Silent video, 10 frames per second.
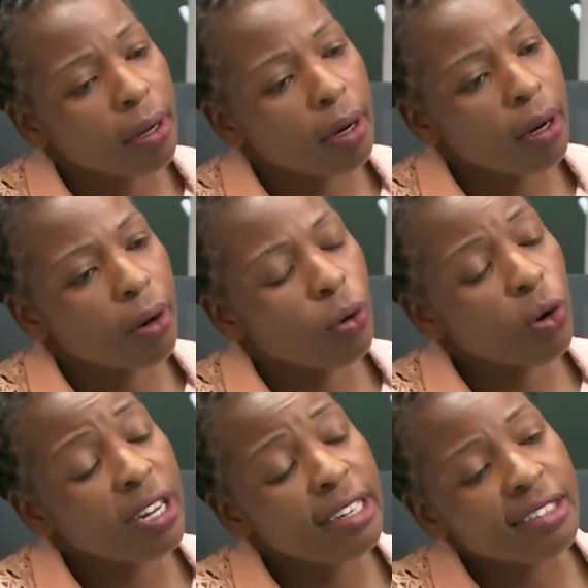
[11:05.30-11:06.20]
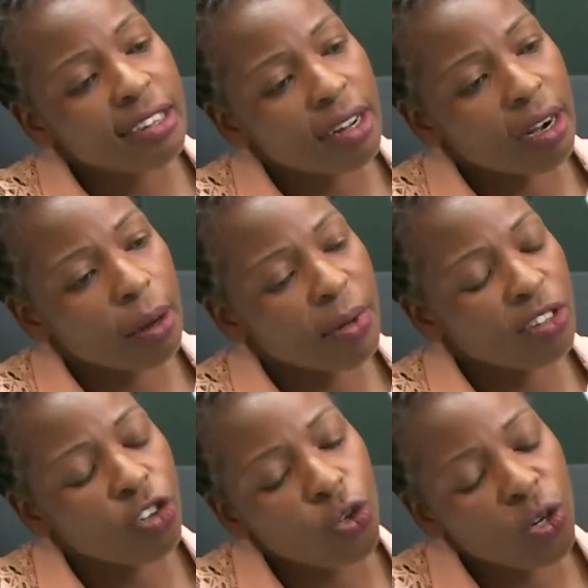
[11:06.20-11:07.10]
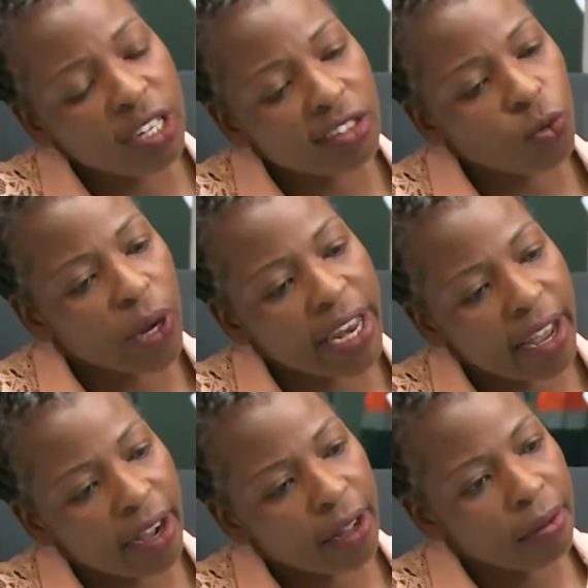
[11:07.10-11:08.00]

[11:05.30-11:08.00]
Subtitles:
On Instagram, it's Eunice Wedenga.